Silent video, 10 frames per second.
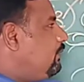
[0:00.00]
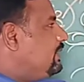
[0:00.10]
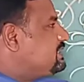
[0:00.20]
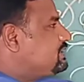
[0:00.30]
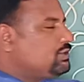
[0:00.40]

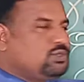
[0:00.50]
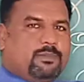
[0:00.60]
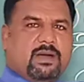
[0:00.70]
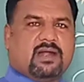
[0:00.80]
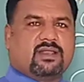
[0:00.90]
vegetative
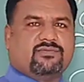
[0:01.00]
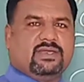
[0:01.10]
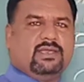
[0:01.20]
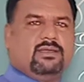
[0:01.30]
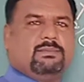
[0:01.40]
part of
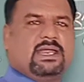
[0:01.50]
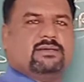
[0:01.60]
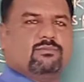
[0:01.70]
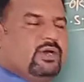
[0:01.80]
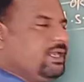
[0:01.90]
a
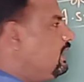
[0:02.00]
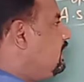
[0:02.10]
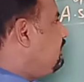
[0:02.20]
plant body.